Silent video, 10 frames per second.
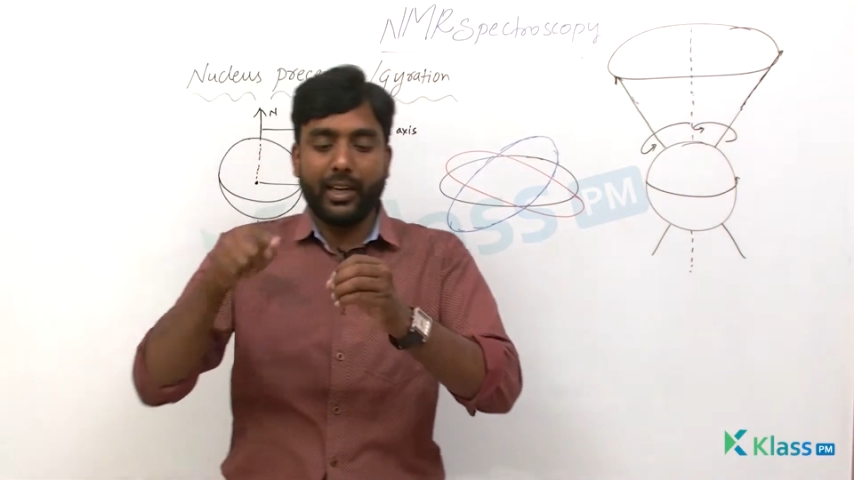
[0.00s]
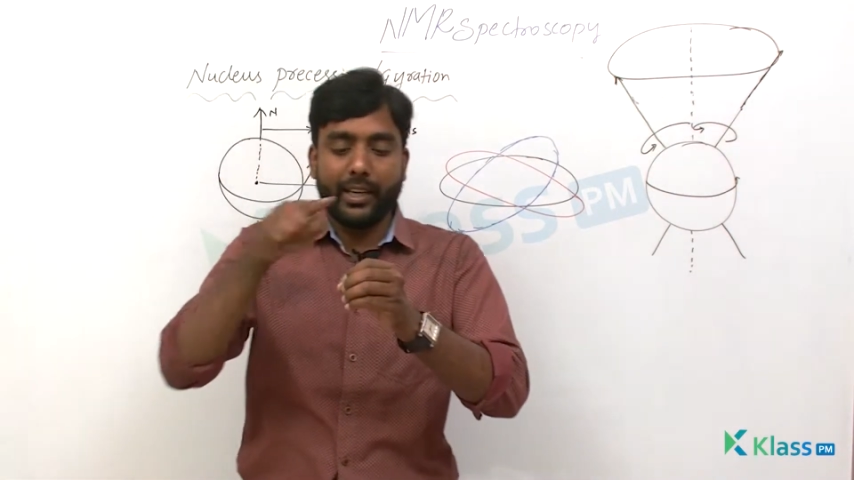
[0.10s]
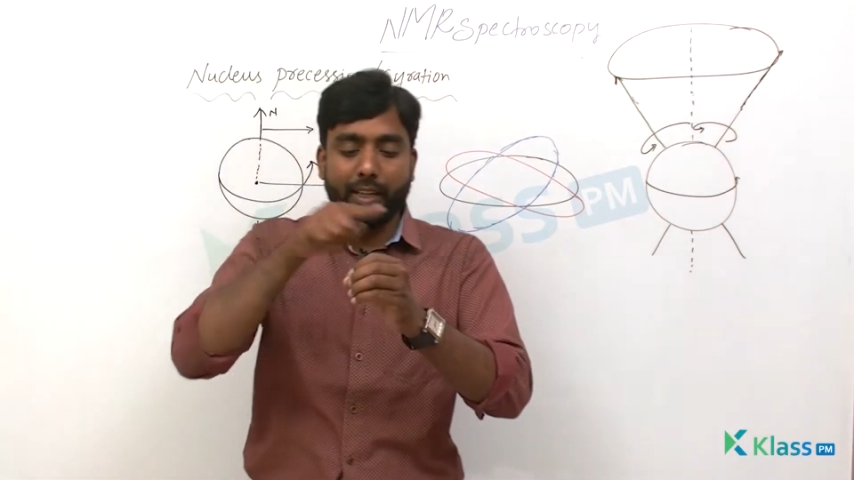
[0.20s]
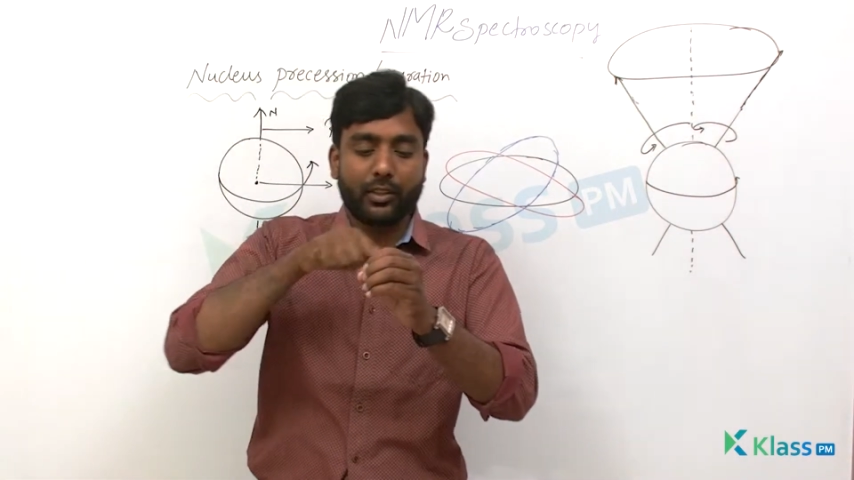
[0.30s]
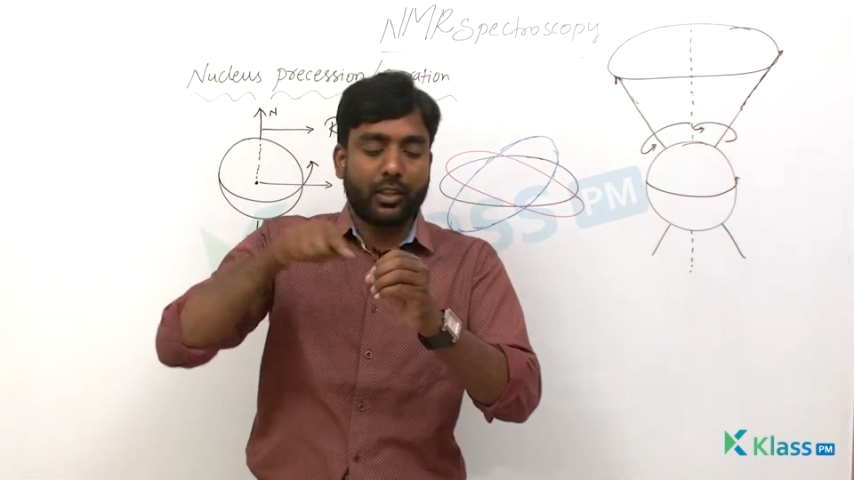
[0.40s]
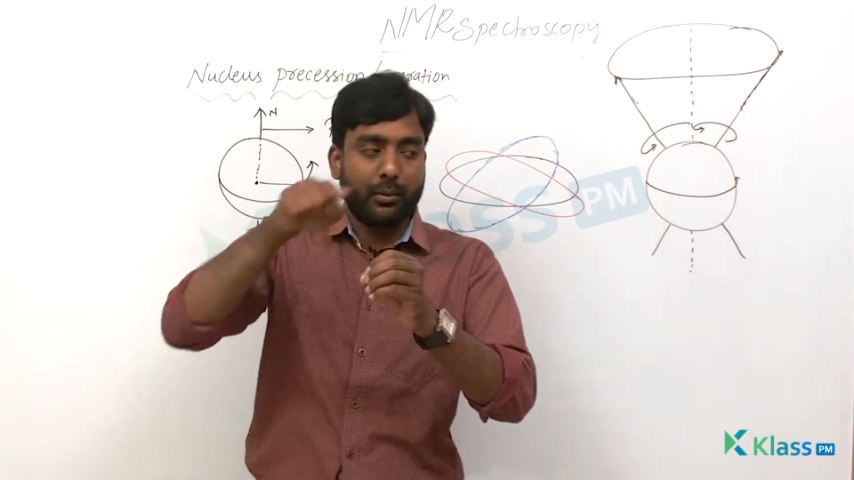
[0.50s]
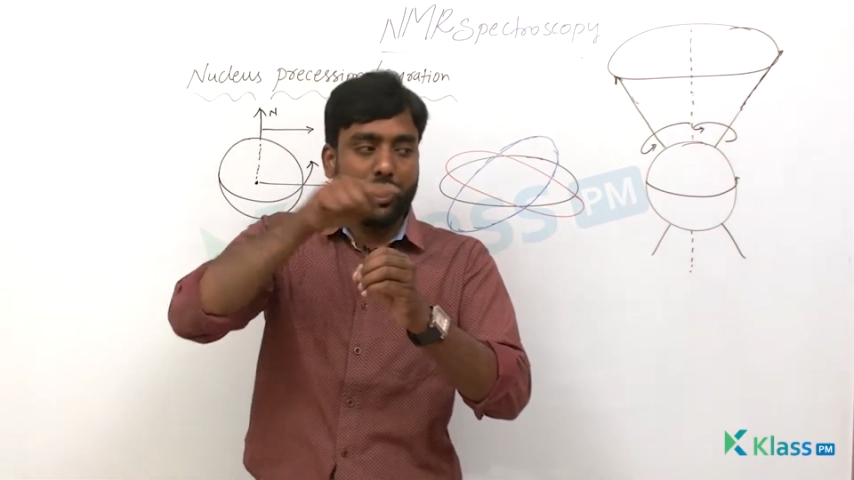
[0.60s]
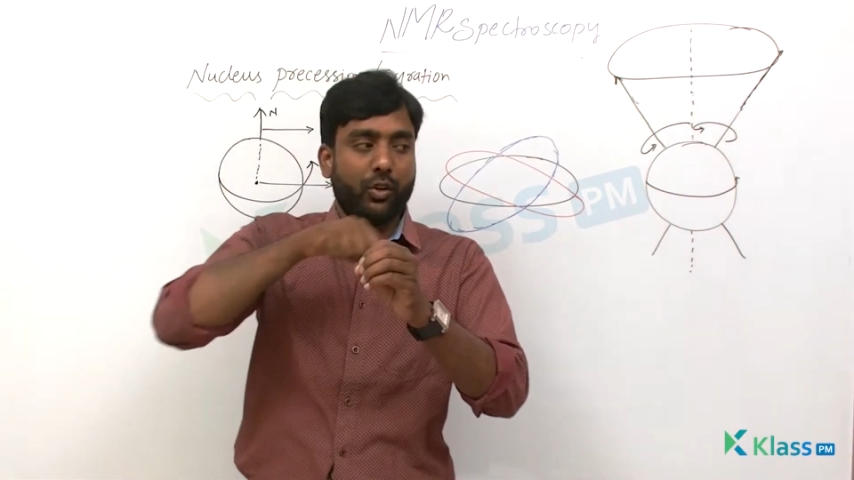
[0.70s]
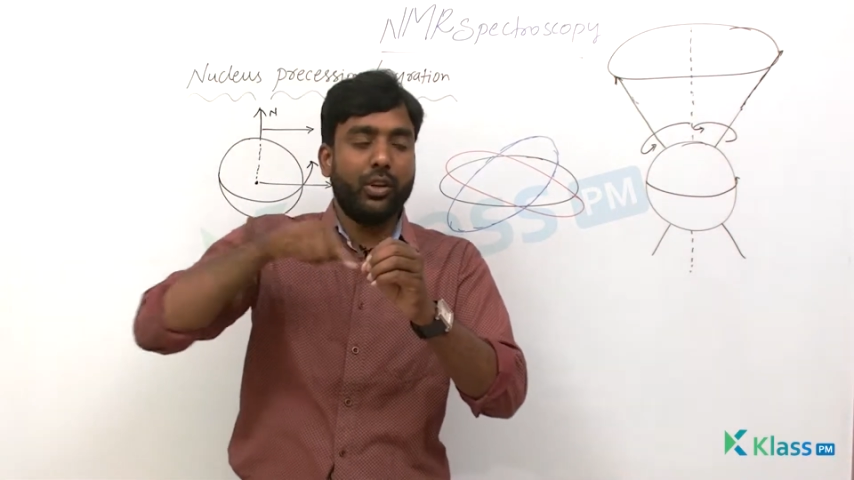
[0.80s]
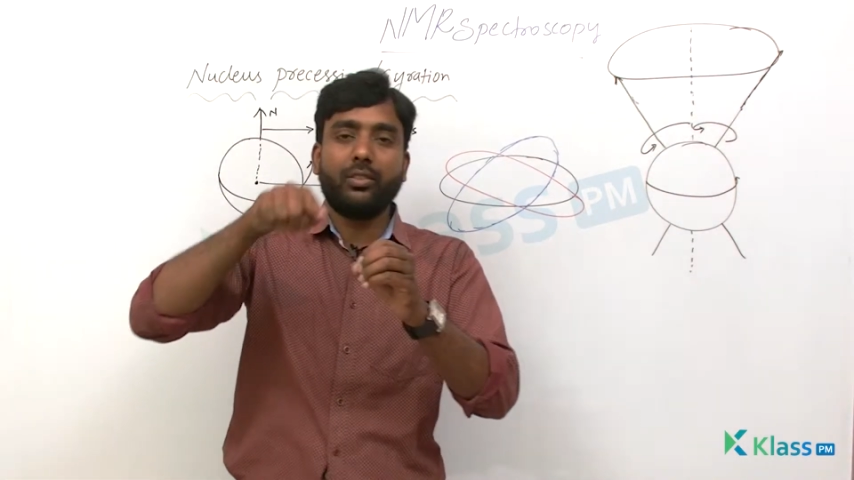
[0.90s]
It is
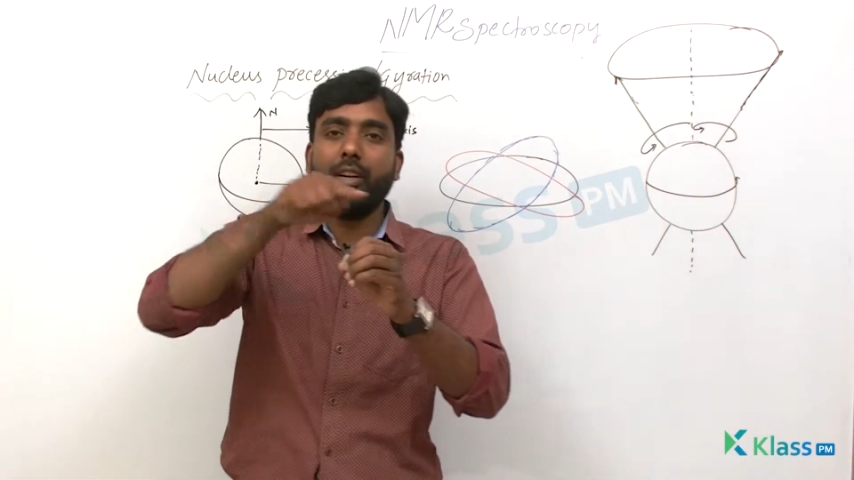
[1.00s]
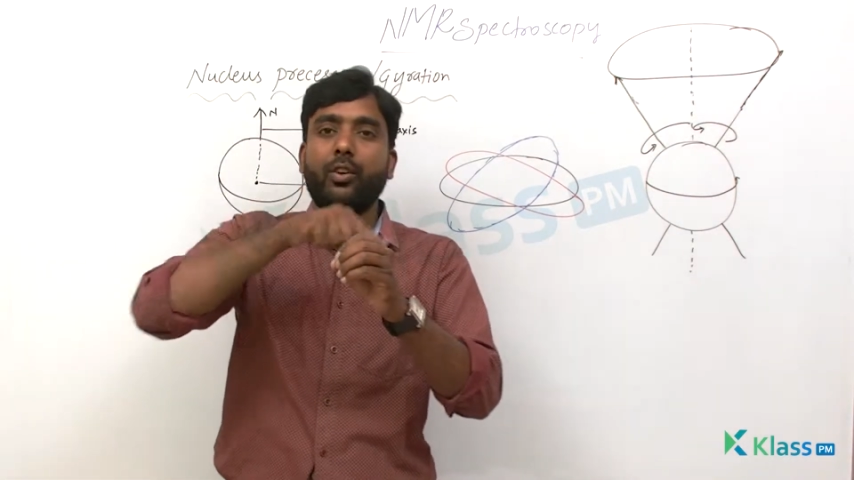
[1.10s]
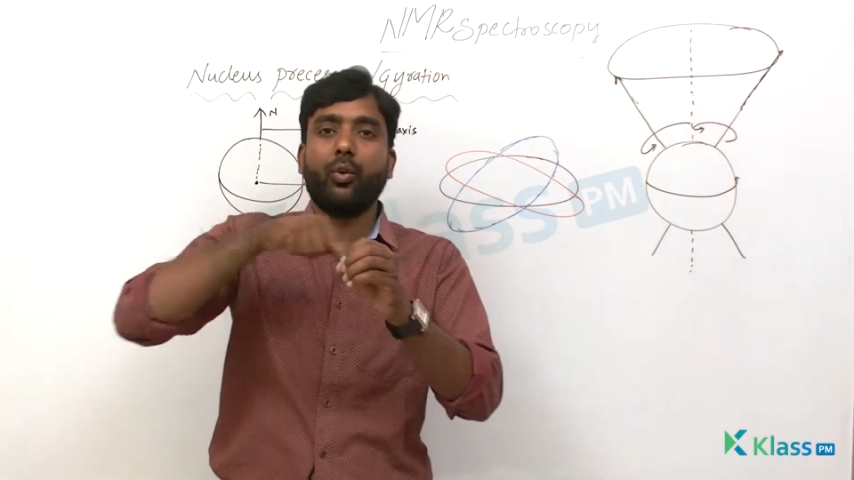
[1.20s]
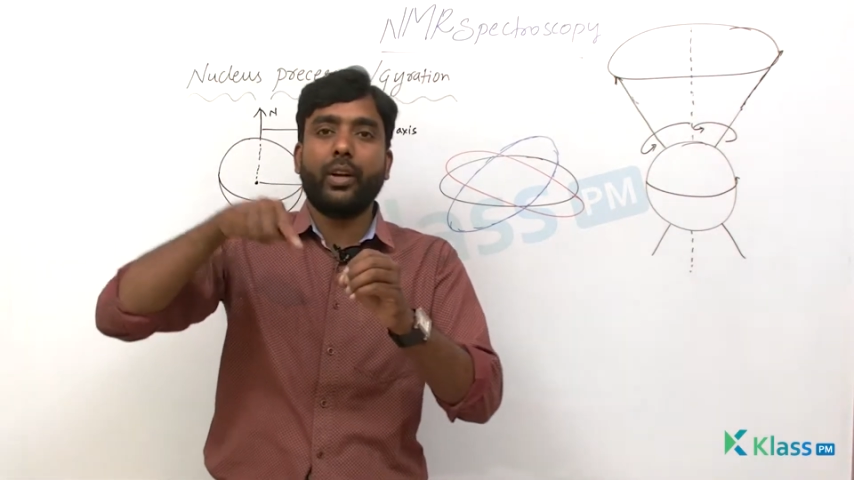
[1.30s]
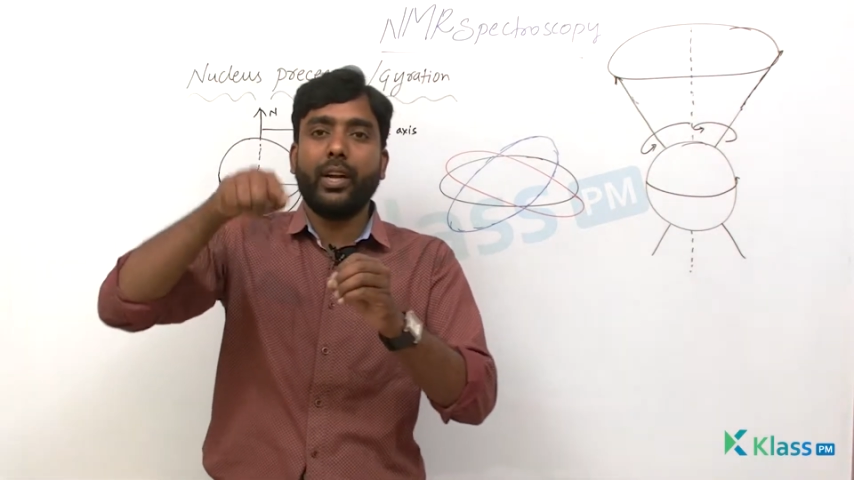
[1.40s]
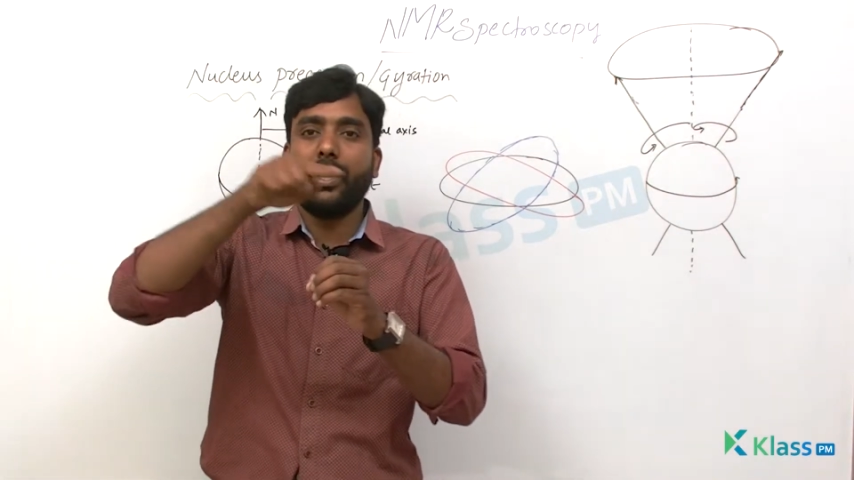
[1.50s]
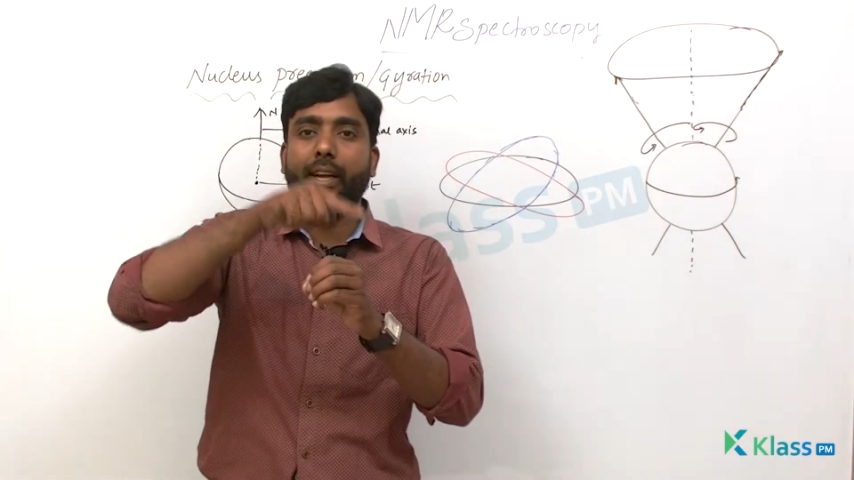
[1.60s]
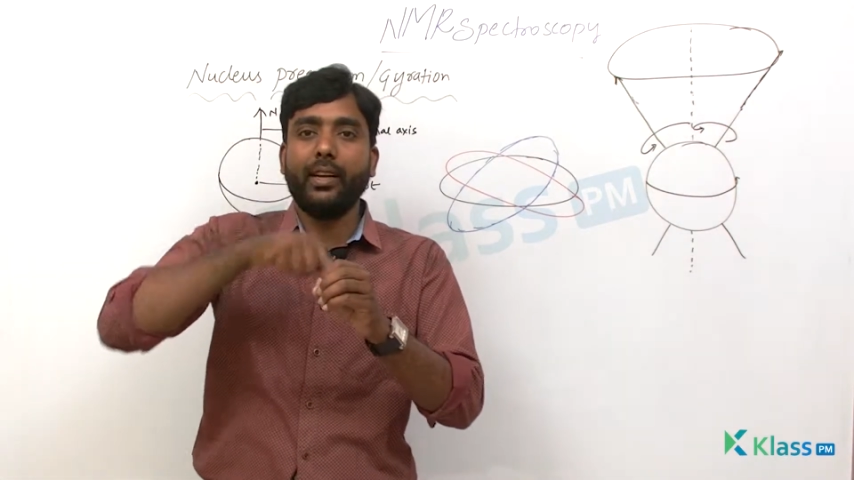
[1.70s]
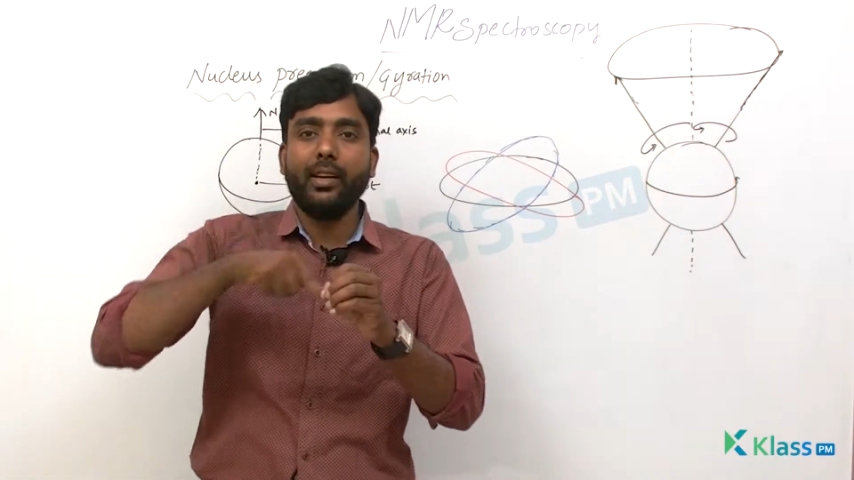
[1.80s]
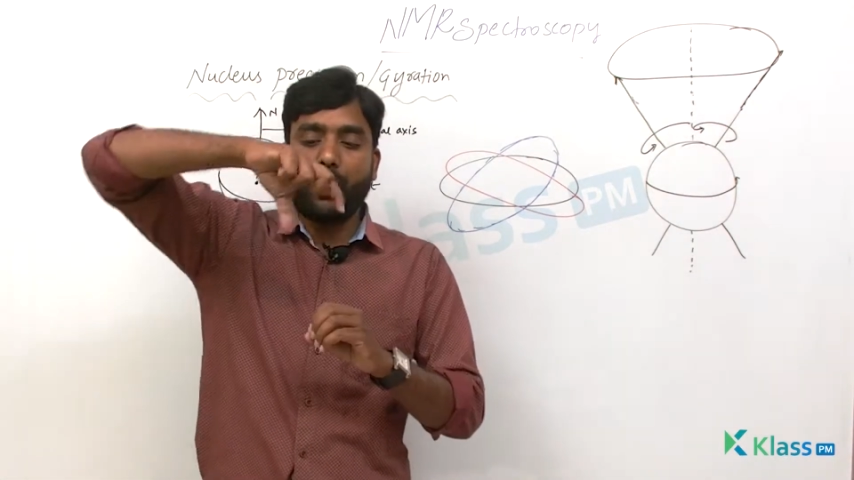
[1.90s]
continuously rotating.